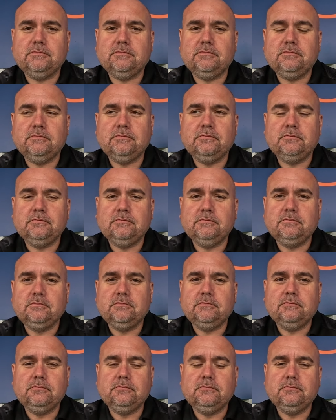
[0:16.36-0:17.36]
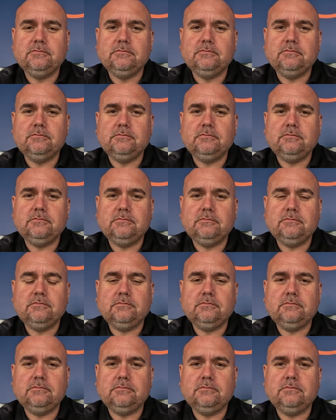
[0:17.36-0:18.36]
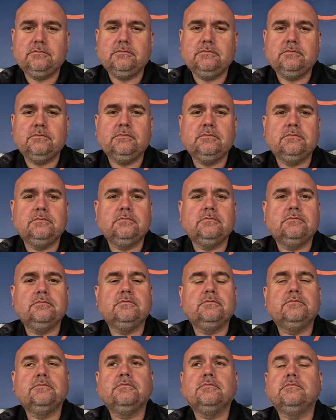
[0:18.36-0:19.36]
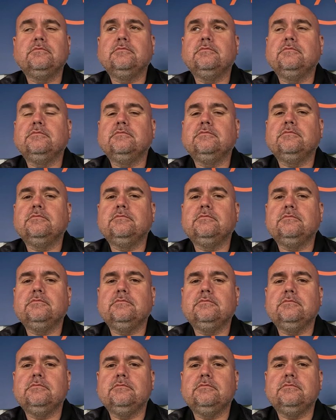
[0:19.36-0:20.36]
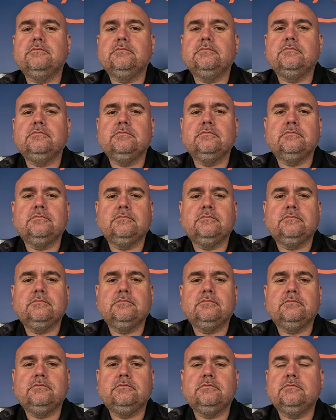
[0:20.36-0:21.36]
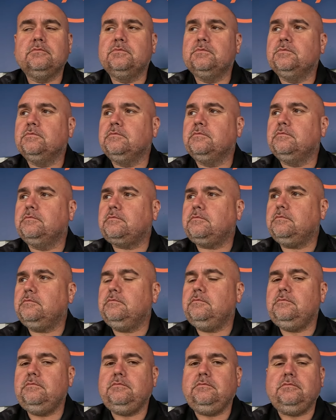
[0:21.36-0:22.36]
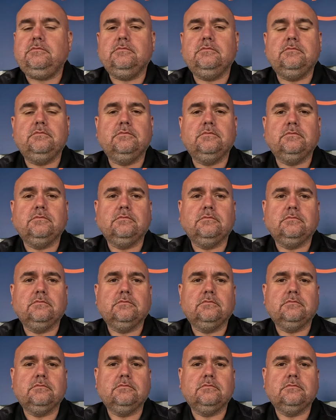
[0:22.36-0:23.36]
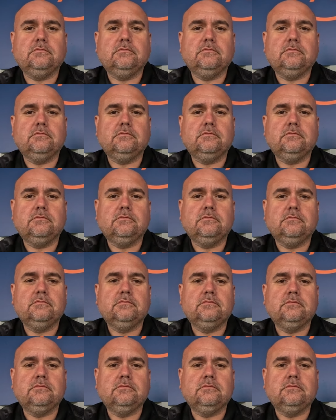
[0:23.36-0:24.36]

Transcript: [no speech]